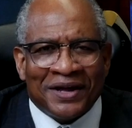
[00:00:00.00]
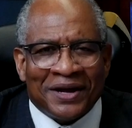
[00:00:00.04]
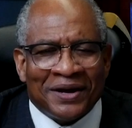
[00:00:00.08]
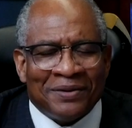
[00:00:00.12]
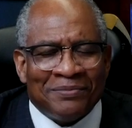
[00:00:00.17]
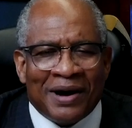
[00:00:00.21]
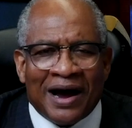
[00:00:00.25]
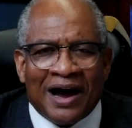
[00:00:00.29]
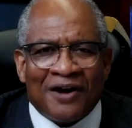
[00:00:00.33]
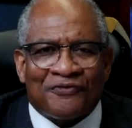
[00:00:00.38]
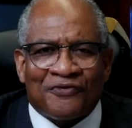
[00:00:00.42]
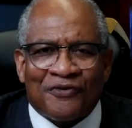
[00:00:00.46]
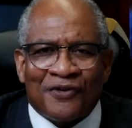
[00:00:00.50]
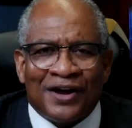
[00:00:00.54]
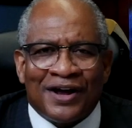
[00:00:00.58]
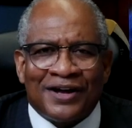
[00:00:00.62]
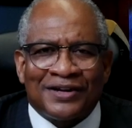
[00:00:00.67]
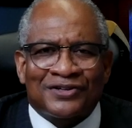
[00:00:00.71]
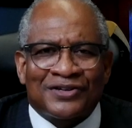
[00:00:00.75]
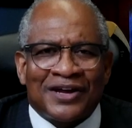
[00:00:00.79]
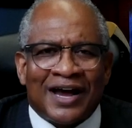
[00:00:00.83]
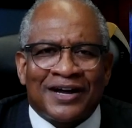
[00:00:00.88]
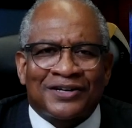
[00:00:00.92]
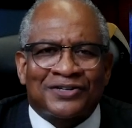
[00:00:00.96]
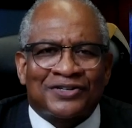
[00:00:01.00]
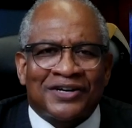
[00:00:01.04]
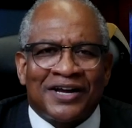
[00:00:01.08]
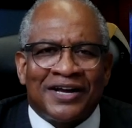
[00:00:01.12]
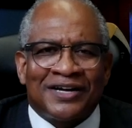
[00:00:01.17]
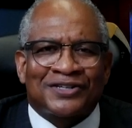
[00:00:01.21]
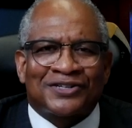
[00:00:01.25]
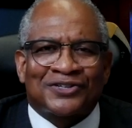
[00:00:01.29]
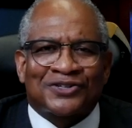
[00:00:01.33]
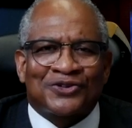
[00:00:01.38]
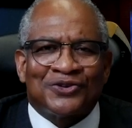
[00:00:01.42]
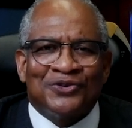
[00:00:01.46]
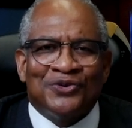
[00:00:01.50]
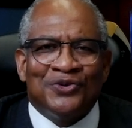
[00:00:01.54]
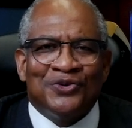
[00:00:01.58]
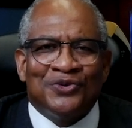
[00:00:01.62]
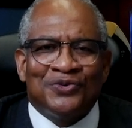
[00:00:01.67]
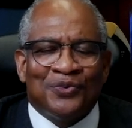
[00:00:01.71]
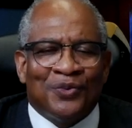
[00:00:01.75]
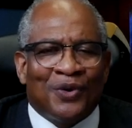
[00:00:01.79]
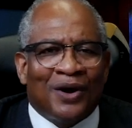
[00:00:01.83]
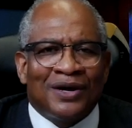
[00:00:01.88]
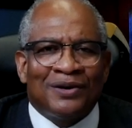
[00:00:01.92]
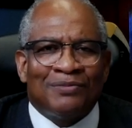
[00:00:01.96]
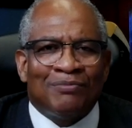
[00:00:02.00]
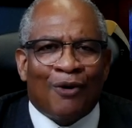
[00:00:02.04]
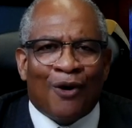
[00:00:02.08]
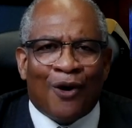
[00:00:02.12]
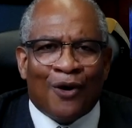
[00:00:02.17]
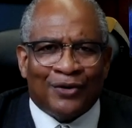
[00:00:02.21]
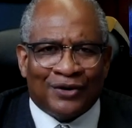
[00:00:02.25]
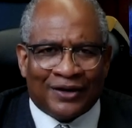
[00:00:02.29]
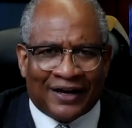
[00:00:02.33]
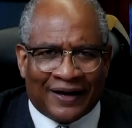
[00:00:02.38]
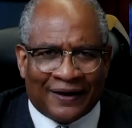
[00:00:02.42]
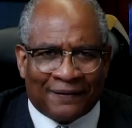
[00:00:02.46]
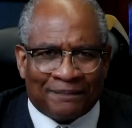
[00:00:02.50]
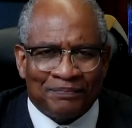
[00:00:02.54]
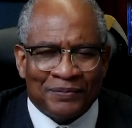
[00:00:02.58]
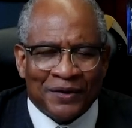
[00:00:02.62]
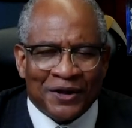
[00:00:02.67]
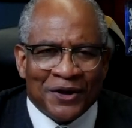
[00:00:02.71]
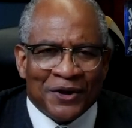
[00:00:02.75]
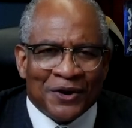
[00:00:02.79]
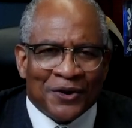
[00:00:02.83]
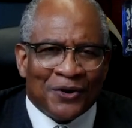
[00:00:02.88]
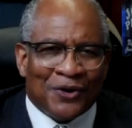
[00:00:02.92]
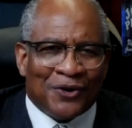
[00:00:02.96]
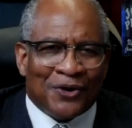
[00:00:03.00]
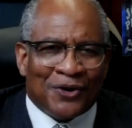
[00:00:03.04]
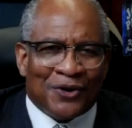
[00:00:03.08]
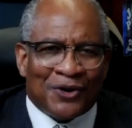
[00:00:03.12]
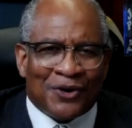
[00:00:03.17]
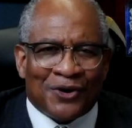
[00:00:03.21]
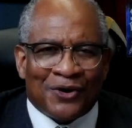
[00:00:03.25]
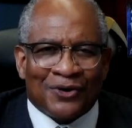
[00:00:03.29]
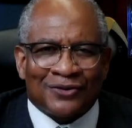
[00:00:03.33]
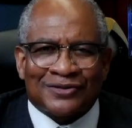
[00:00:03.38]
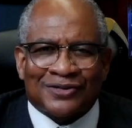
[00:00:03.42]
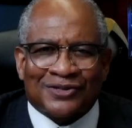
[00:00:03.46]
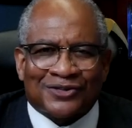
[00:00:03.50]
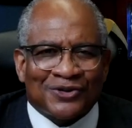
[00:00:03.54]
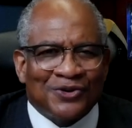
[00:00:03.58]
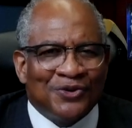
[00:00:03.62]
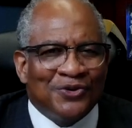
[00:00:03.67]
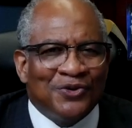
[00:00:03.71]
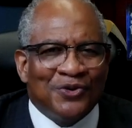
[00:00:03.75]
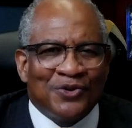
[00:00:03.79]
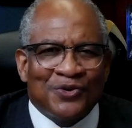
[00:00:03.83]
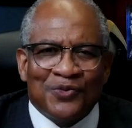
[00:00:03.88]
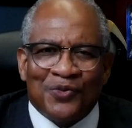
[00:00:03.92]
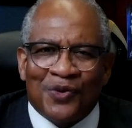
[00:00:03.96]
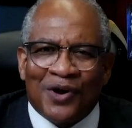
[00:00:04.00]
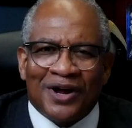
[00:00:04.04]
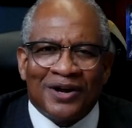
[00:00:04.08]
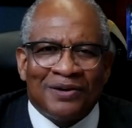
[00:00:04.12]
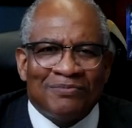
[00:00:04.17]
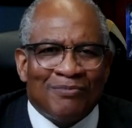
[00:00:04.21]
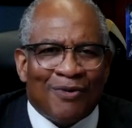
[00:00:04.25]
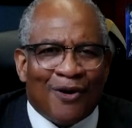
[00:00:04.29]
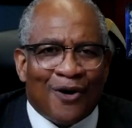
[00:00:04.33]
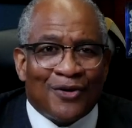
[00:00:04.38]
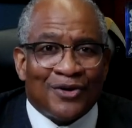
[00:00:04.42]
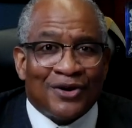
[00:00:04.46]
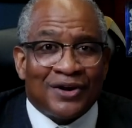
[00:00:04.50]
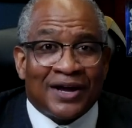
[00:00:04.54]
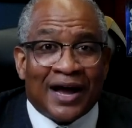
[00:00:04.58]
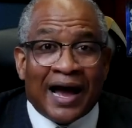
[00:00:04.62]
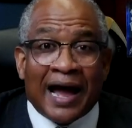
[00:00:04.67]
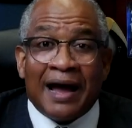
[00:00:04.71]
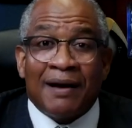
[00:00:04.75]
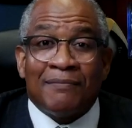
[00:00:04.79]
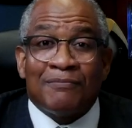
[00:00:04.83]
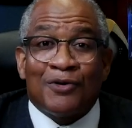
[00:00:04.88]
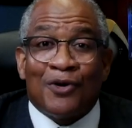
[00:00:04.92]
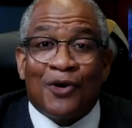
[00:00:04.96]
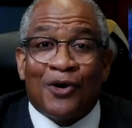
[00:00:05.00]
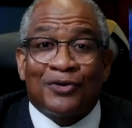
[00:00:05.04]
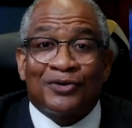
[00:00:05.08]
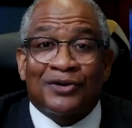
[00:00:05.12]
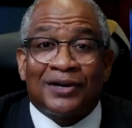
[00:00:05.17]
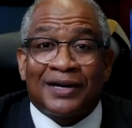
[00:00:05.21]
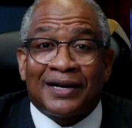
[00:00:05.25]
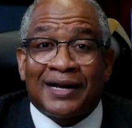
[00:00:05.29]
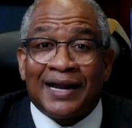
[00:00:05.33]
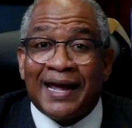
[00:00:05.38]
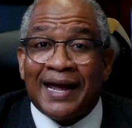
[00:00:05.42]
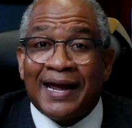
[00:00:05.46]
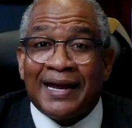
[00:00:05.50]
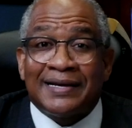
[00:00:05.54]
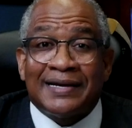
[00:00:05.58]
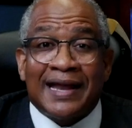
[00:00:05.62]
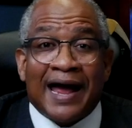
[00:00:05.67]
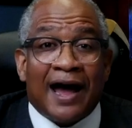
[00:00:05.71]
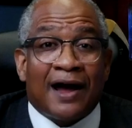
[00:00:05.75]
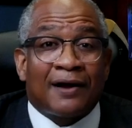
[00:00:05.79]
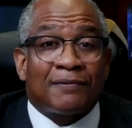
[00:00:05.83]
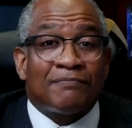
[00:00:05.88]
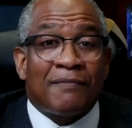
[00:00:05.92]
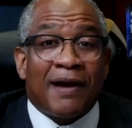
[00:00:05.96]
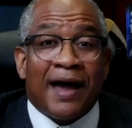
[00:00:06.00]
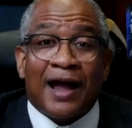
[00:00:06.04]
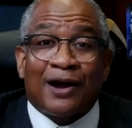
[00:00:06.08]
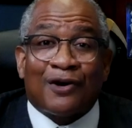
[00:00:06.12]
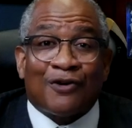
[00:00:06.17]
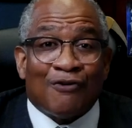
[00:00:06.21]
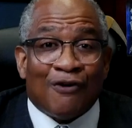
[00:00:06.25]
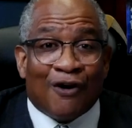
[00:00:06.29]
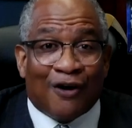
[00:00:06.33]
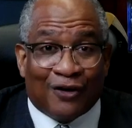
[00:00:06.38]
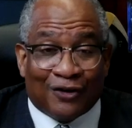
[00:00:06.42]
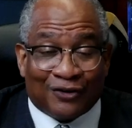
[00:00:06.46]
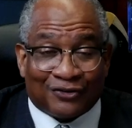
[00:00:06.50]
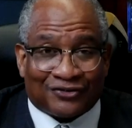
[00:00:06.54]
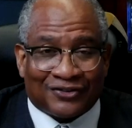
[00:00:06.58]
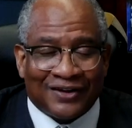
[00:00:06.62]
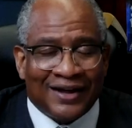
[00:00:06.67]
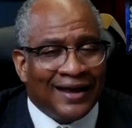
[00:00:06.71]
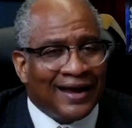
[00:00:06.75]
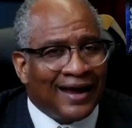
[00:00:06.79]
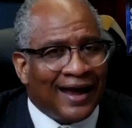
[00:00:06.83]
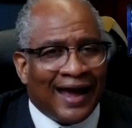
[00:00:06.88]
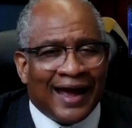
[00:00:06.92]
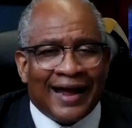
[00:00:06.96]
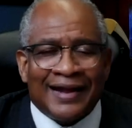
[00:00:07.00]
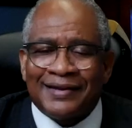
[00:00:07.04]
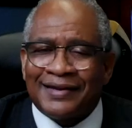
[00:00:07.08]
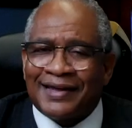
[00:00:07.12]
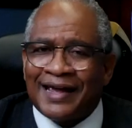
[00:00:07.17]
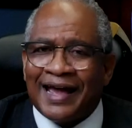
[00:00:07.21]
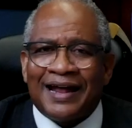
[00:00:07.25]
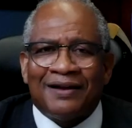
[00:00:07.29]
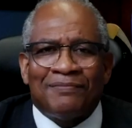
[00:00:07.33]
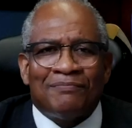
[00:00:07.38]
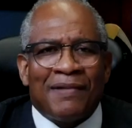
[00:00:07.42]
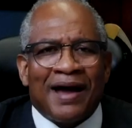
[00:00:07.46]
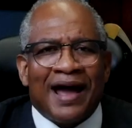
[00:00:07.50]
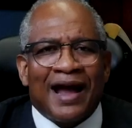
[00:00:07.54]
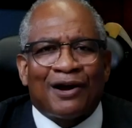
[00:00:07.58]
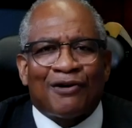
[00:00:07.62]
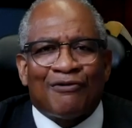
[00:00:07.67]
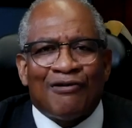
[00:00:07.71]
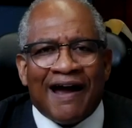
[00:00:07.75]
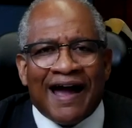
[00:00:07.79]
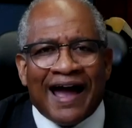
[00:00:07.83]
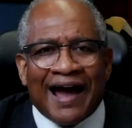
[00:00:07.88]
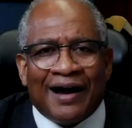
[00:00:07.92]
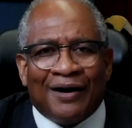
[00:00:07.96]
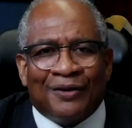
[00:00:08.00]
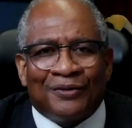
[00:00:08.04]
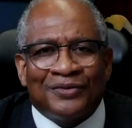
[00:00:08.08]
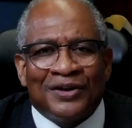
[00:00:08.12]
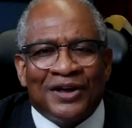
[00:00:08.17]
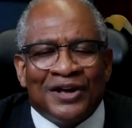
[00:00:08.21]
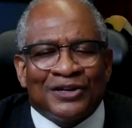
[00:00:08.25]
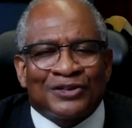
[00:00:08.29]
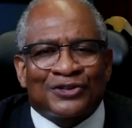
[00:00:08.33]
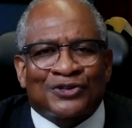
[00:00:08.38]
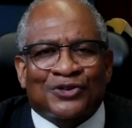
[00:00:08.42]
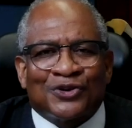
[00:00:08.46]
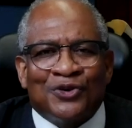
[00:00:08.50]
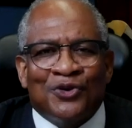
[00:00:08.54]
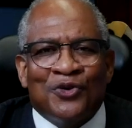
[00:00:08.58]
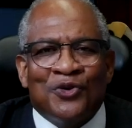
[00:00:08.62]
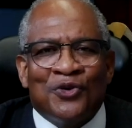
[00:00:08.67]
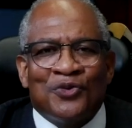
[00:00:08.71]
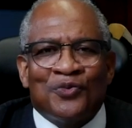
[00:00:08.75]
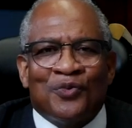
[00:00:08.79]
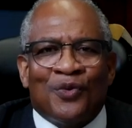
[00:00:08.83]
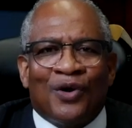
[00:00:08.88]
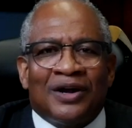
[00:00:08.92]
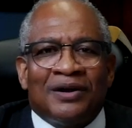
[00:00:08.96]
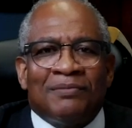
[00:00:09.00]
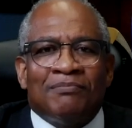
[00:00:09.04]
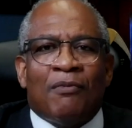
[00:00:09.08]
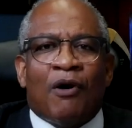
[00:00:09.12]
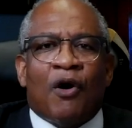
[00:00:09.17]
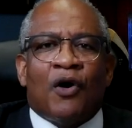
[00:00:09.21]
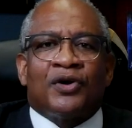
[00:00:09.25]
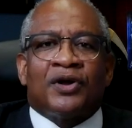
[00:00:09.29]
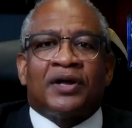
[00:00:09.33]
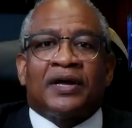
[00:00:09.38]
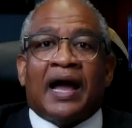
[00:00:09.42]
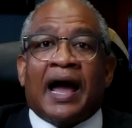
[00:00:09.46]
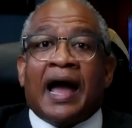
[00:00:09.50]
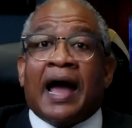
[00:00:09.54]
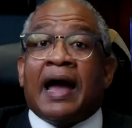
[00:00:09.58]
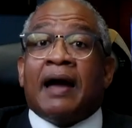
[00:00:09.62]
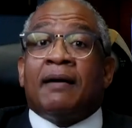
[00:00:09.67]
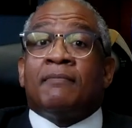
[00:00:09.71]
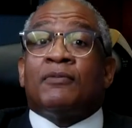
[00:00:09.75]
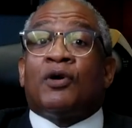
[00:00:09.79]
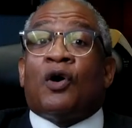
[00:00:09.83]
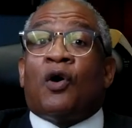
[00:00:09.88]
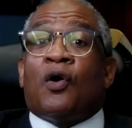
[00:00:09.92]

And my friends, I say soon one morning, oh, soon one morning, I'm going to lay down my cross and get my crown. Soon one morning, I'm